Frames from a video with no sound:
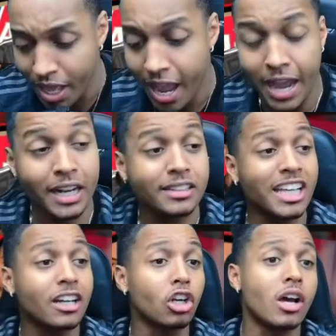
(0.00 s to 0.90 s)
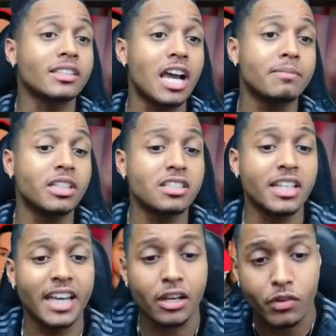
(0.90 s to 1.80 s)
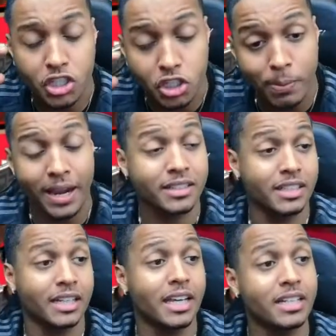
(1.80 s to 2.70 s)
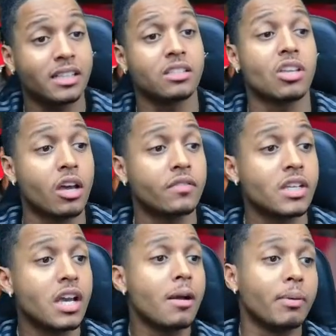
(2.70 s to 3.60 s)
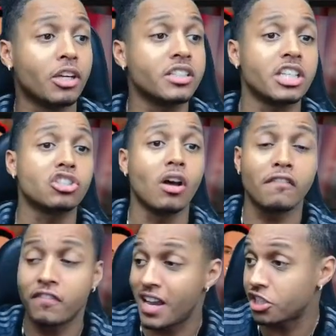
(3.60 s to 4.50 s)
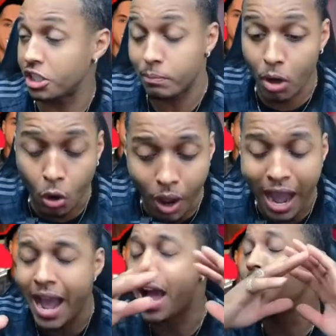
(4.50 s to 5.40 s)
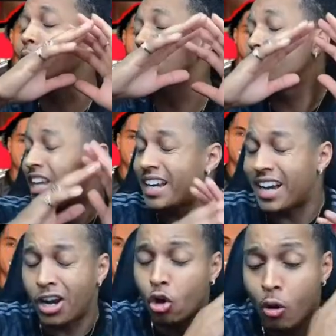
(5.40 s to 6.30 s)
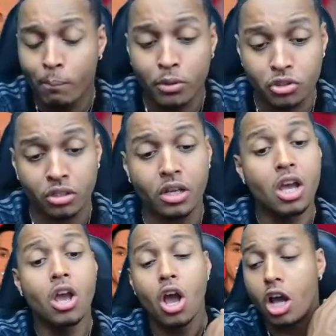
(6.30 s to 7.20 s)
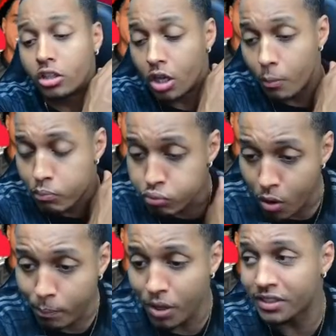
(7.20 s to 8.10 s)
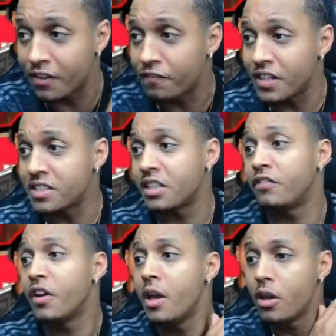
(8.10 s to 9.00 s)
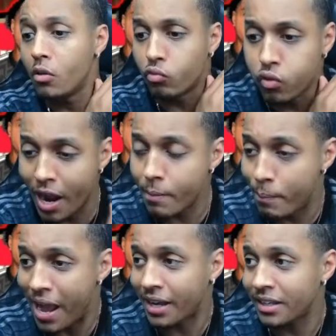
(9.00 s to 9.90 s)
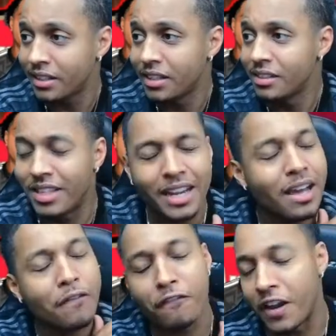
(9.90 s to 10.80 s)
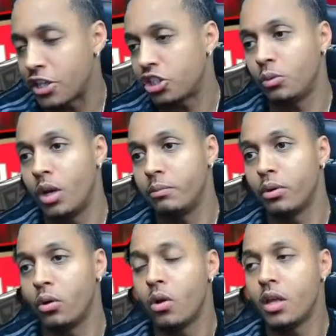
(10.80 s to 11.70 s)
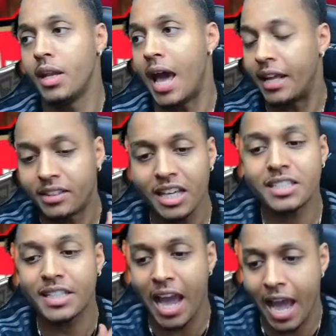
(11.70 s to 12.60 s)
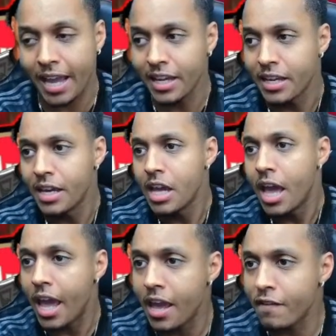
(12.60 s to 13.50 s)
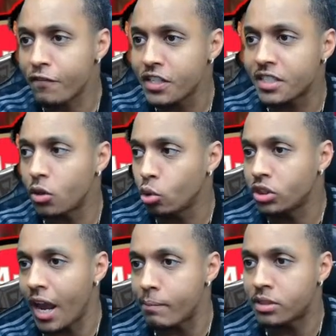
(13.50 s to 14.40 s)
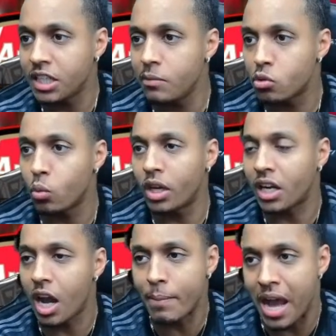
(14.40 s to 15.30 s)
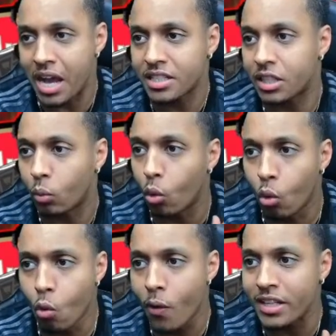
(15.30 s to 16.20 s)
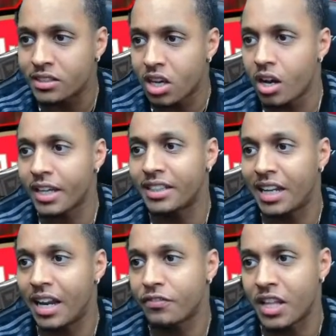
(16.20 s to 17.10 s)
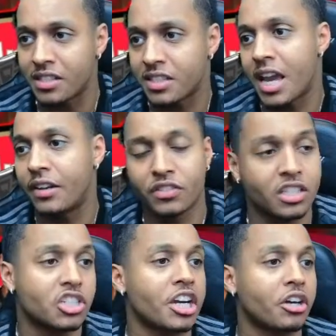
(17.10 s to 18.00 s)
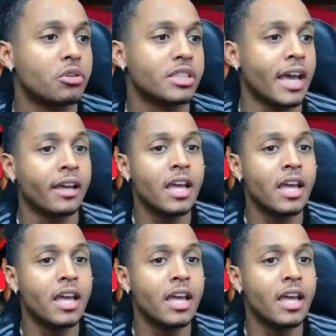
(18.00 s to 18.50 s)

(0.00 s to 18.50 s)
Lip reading: And I think a lot of times he doesn't get the respect that he deserves because he's not flashy. Bro, I will take a competent, a proper defensive right back than a flashy one, bro. Like this guy, every single time teams want to come at us, they will always target the left-hand side if Zinchenko's there.